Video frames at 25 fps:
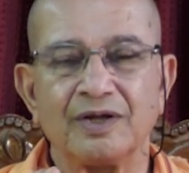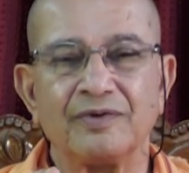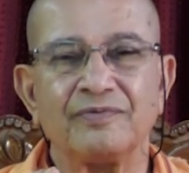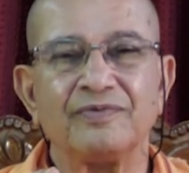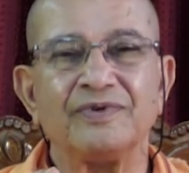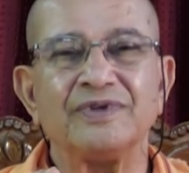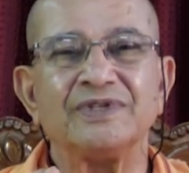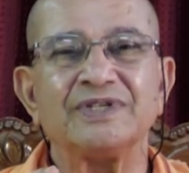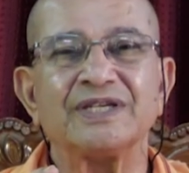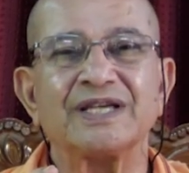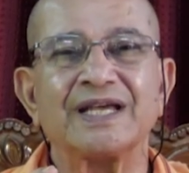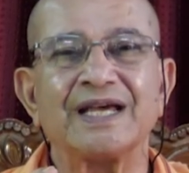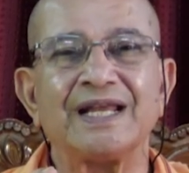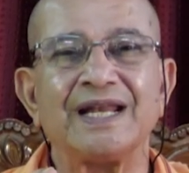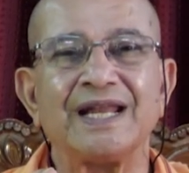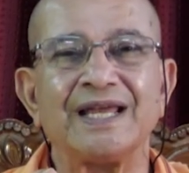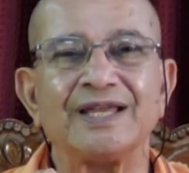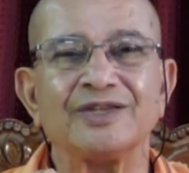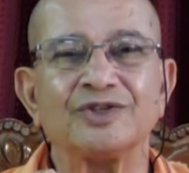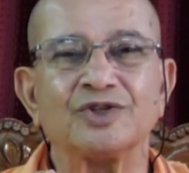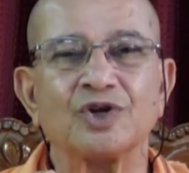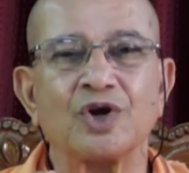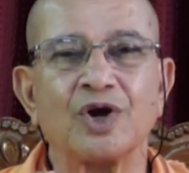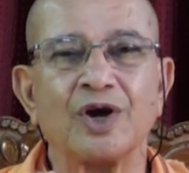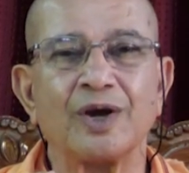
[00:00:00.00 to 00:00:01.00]
Physical
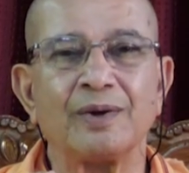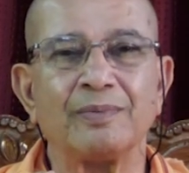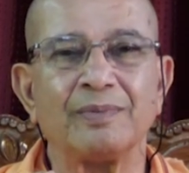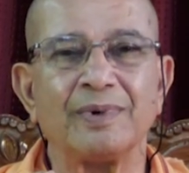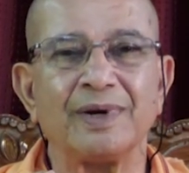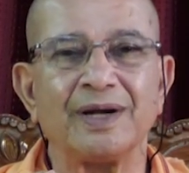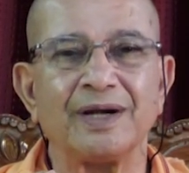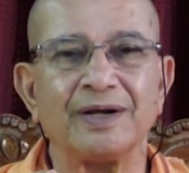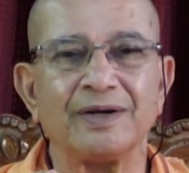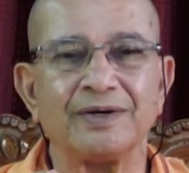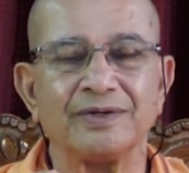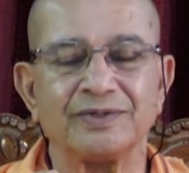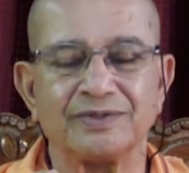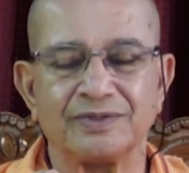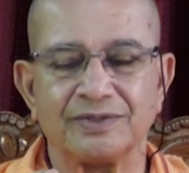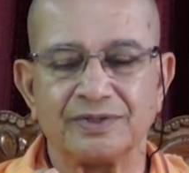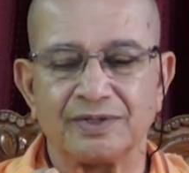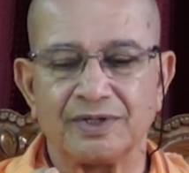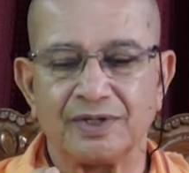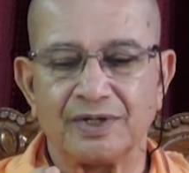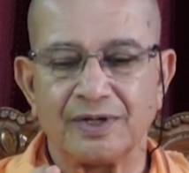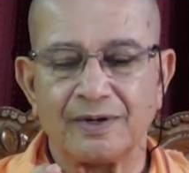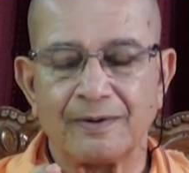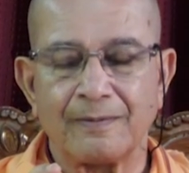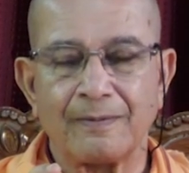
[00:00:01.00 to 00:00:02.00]
enjoyments.
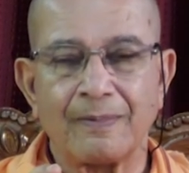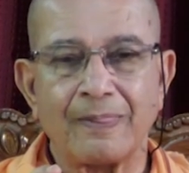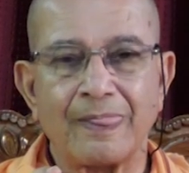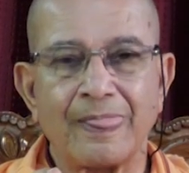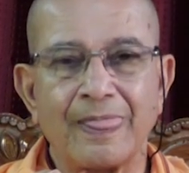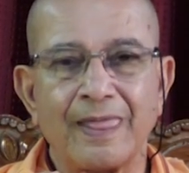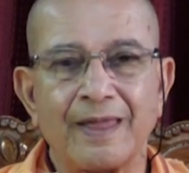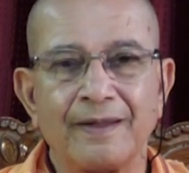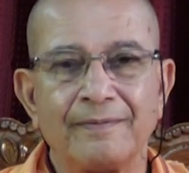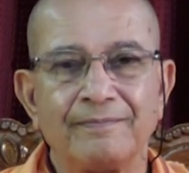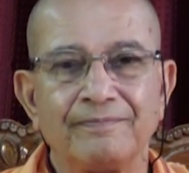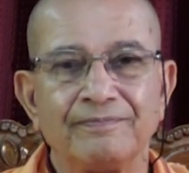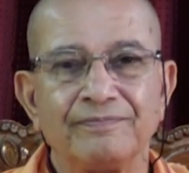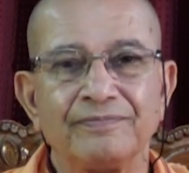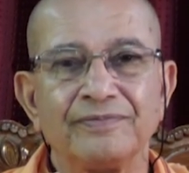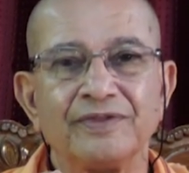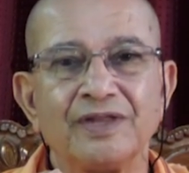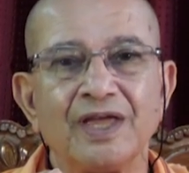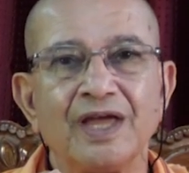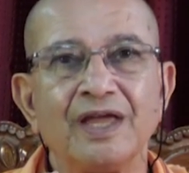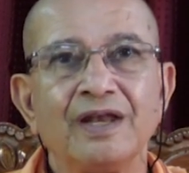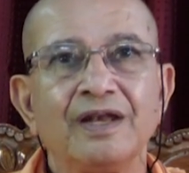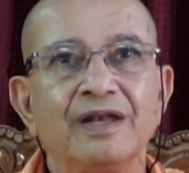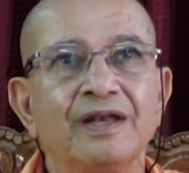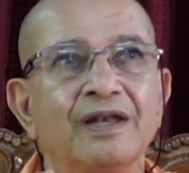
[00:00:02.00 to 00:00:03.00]

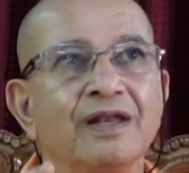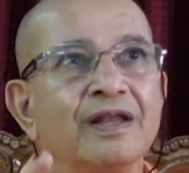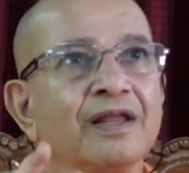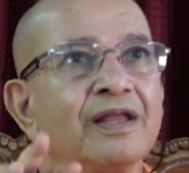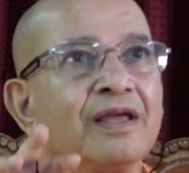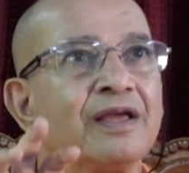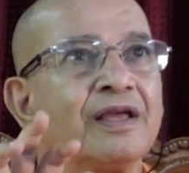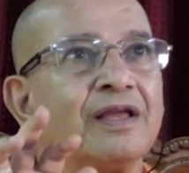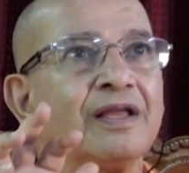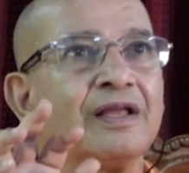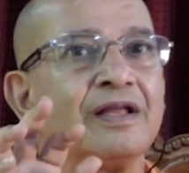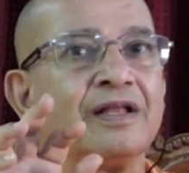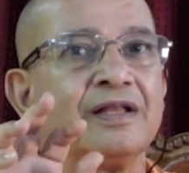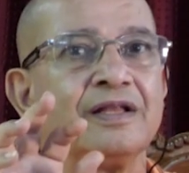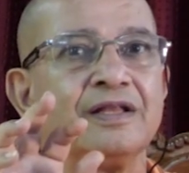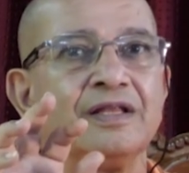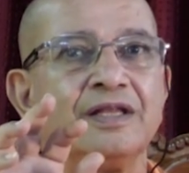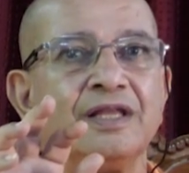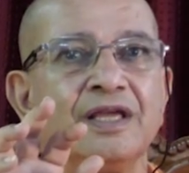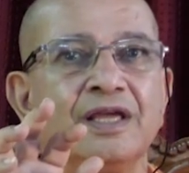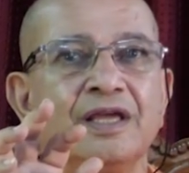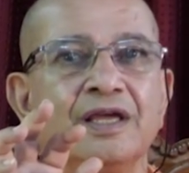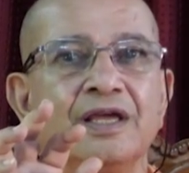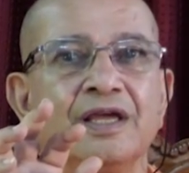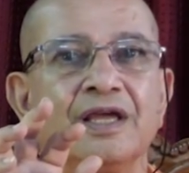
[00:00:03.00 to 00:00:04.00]
Then
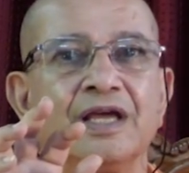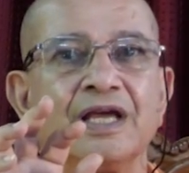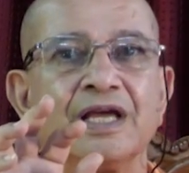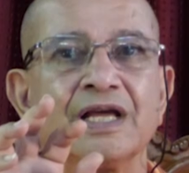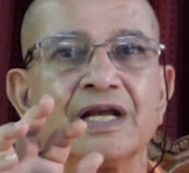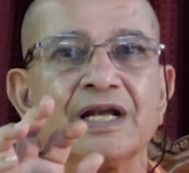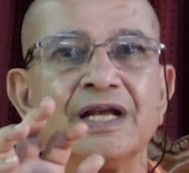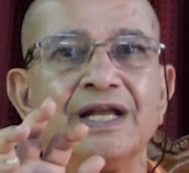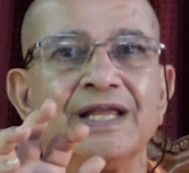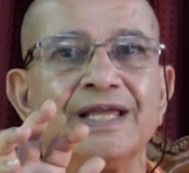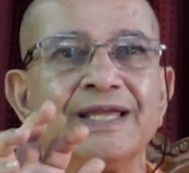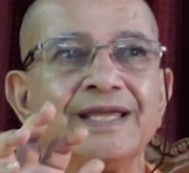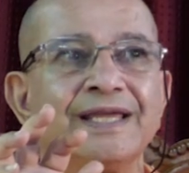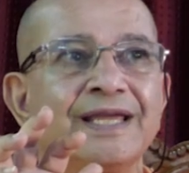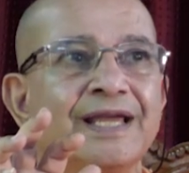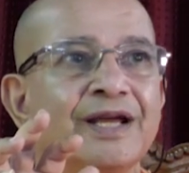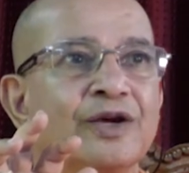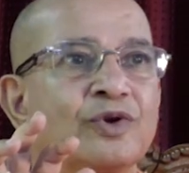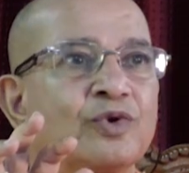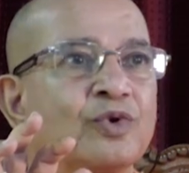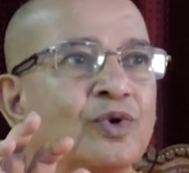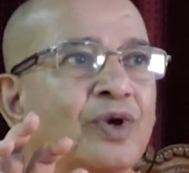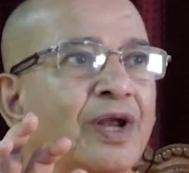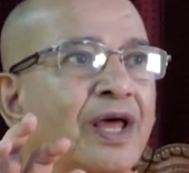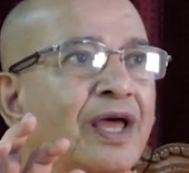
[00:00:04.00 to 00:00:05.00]
the clinging
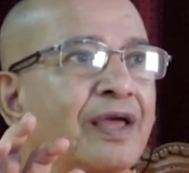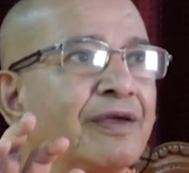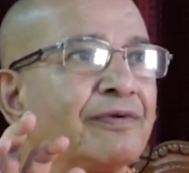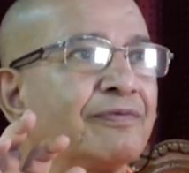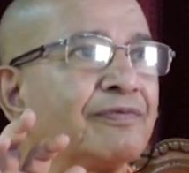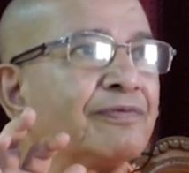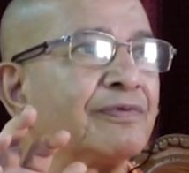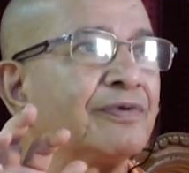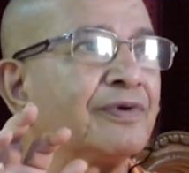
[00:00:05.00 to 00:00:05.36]
to life.